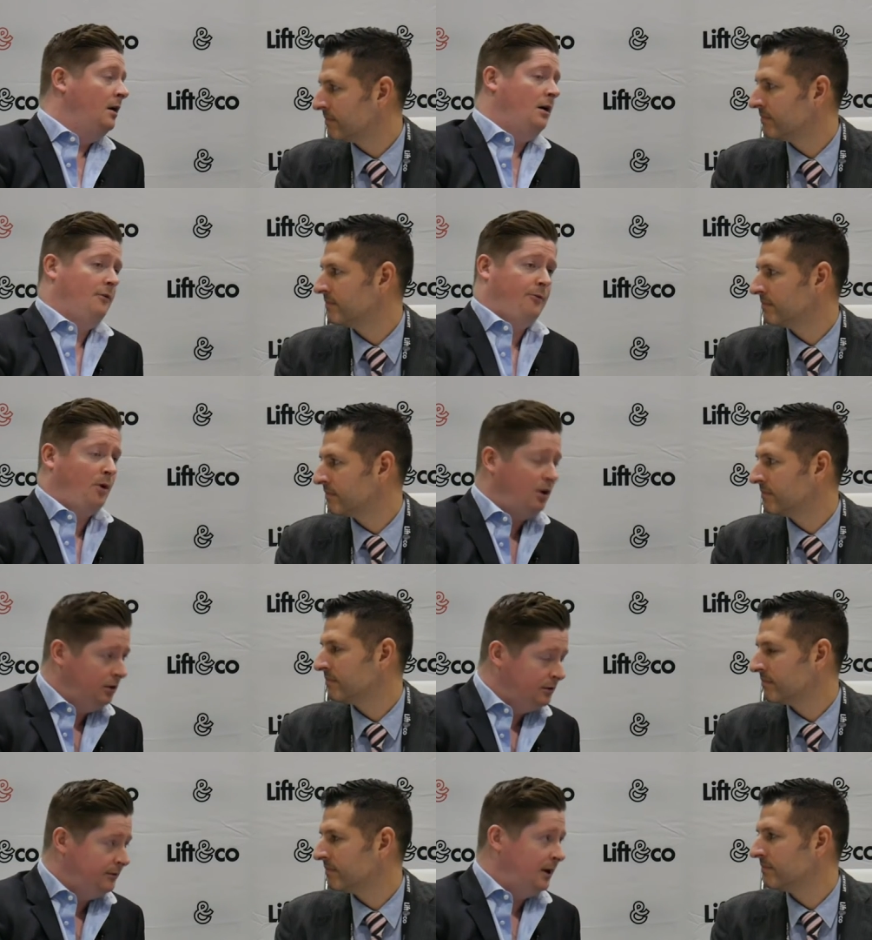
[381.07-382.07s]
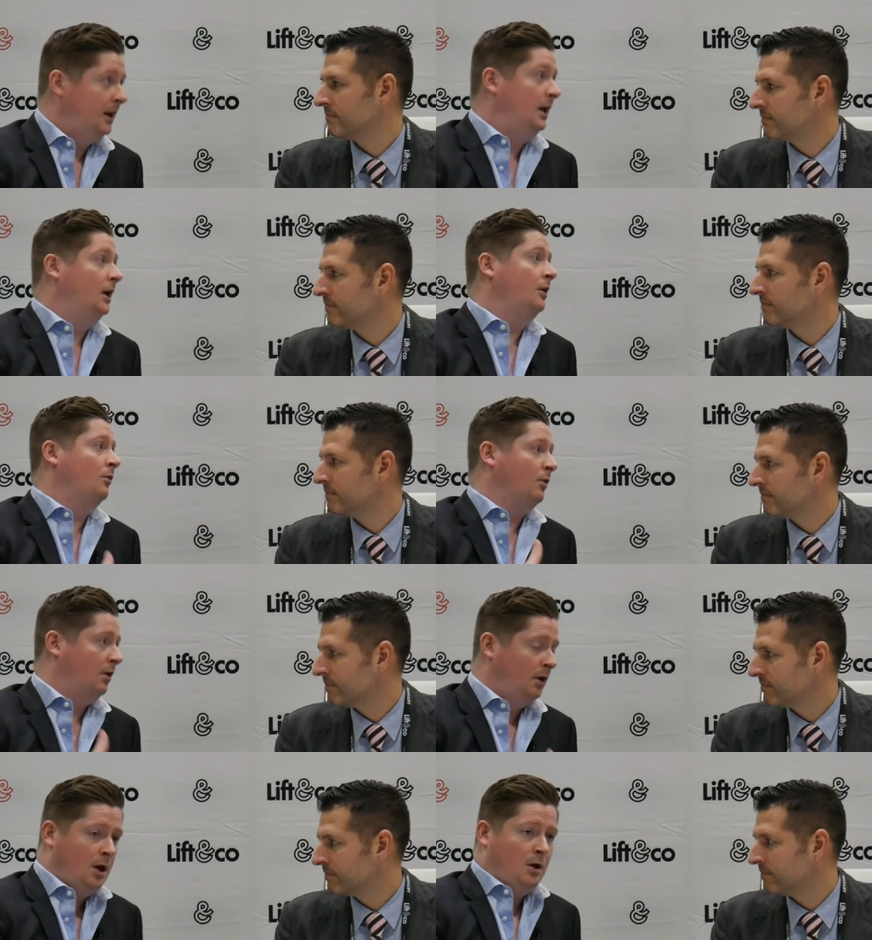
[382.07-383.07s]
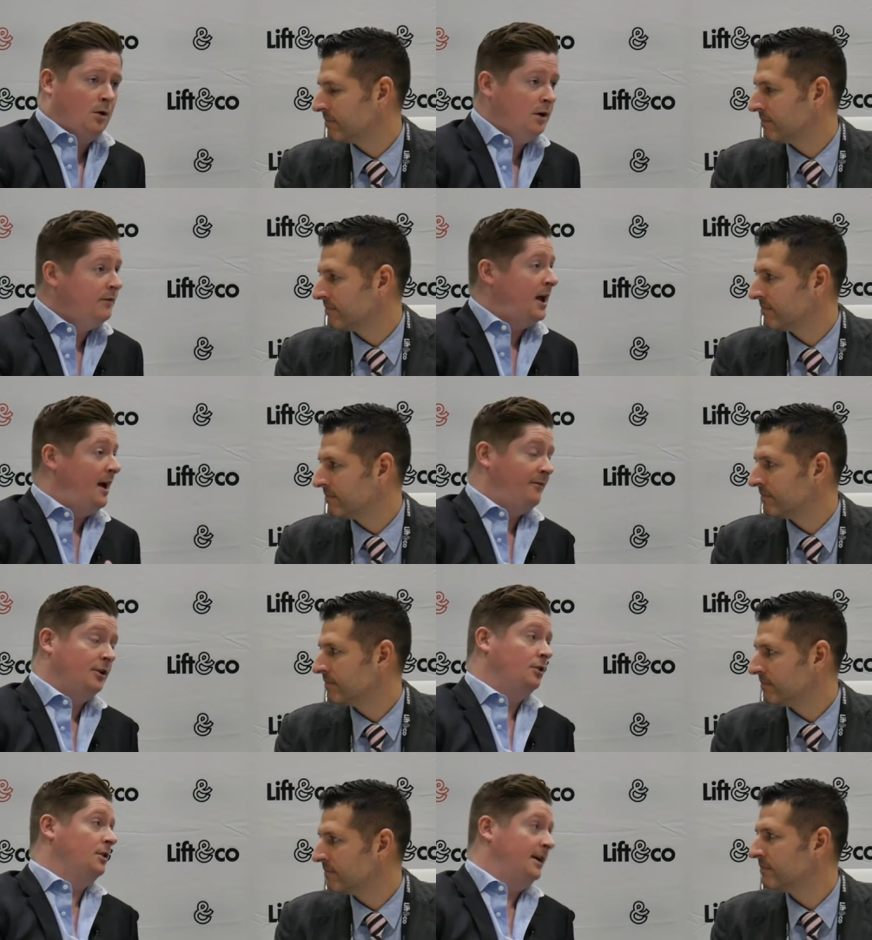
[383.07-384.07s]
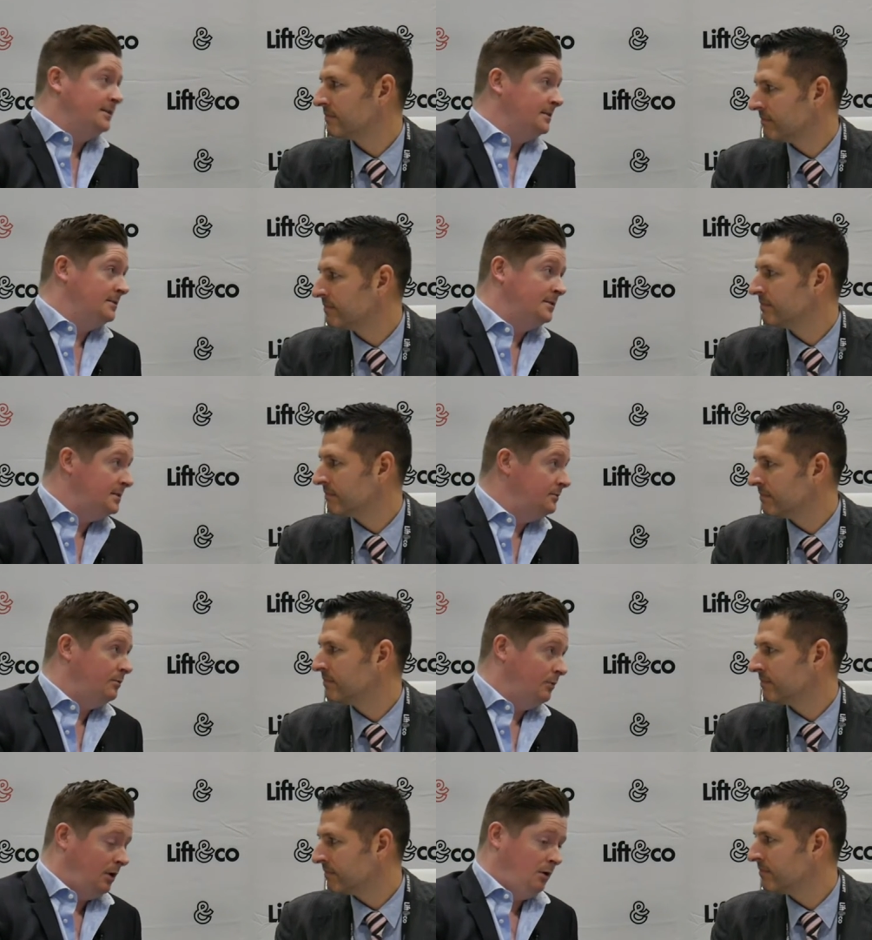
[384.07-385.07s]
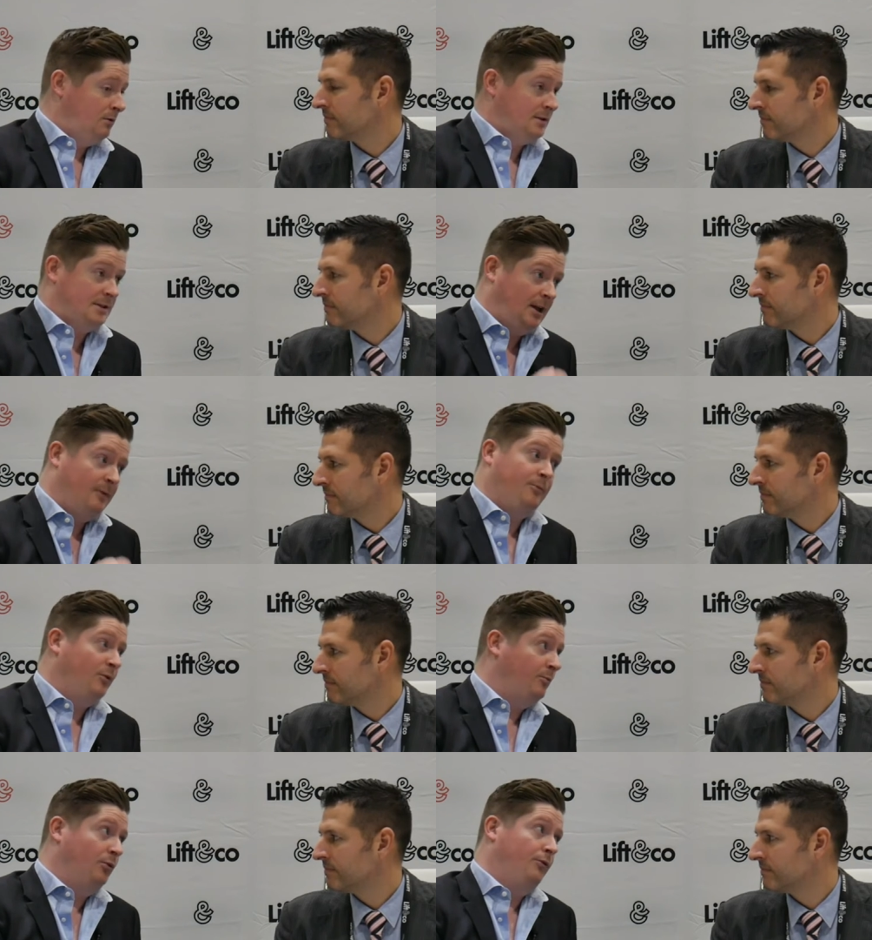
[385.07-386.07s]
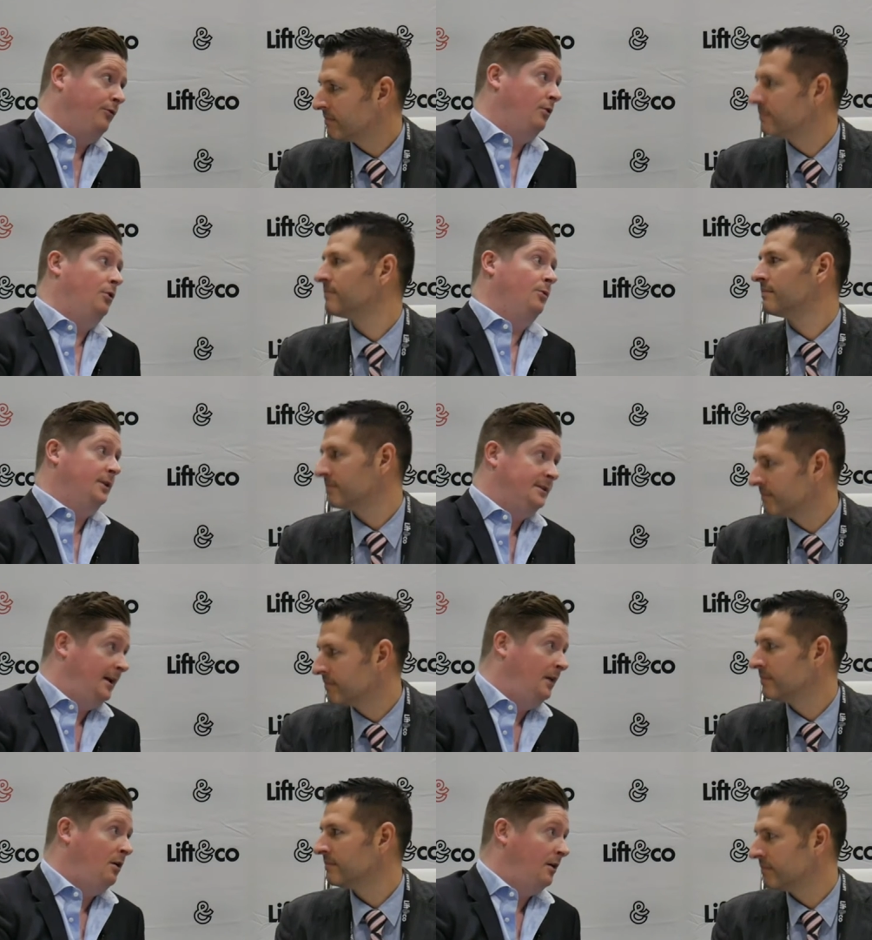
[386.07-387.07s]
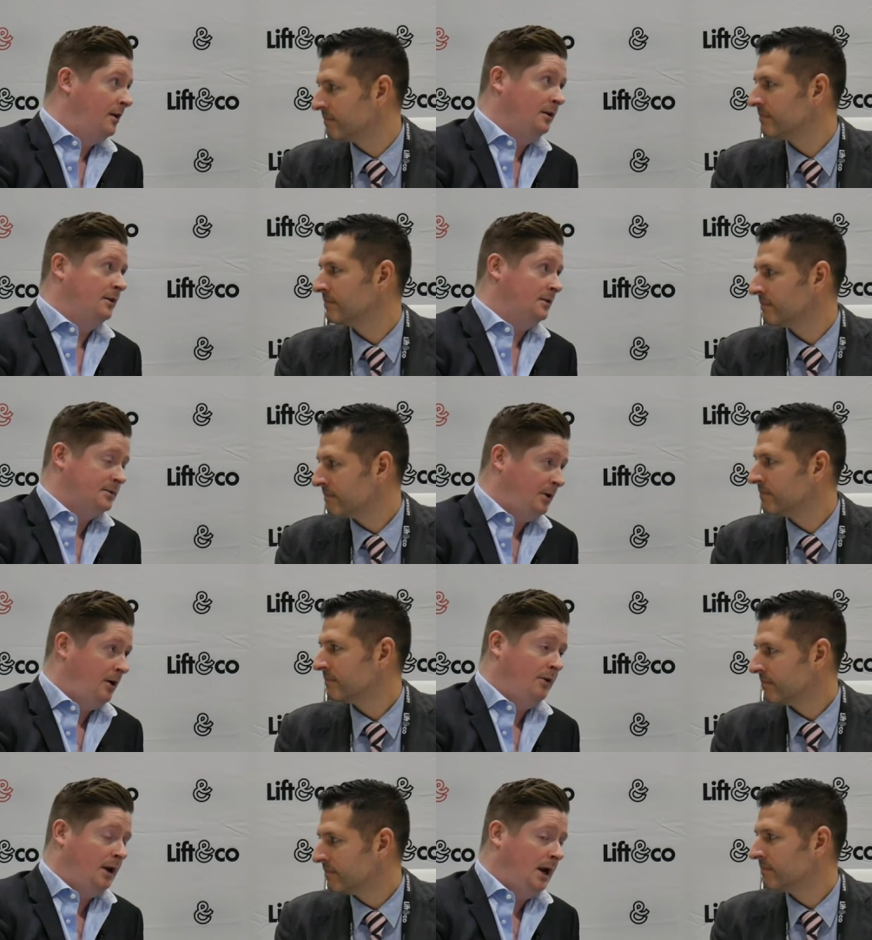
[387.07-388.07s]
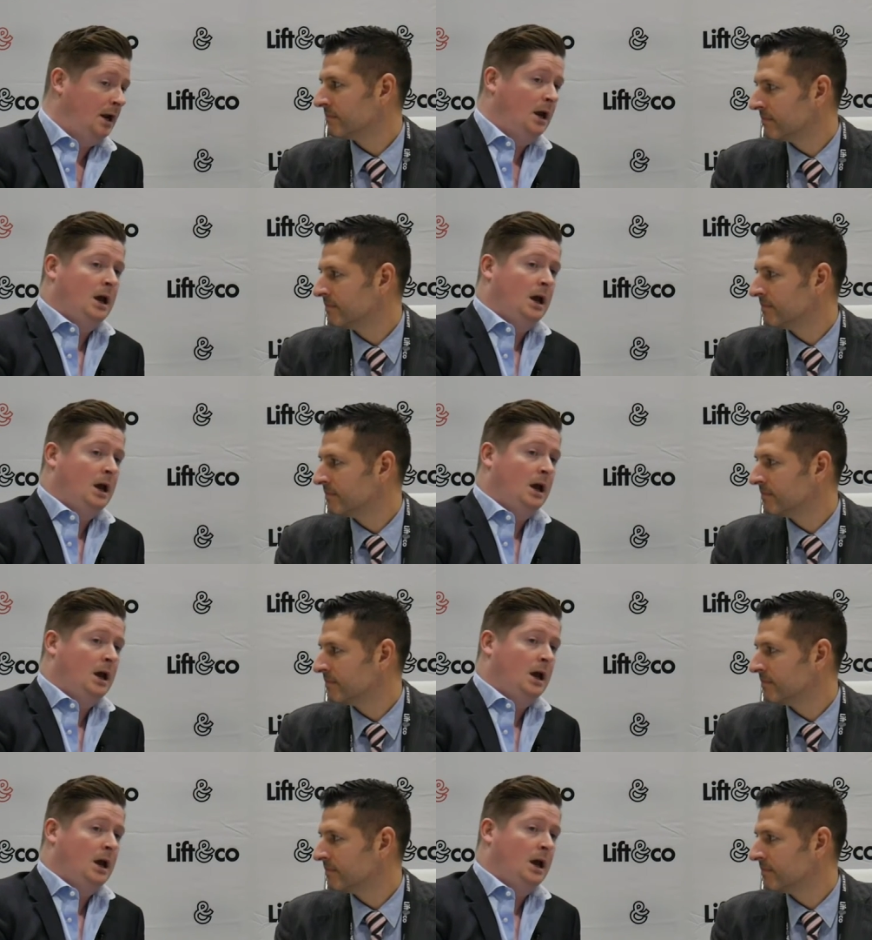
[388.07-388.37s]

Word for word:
Speaker 1: uh, from cultivating or or even having your license you know stamped approval with a date on it and an expiry date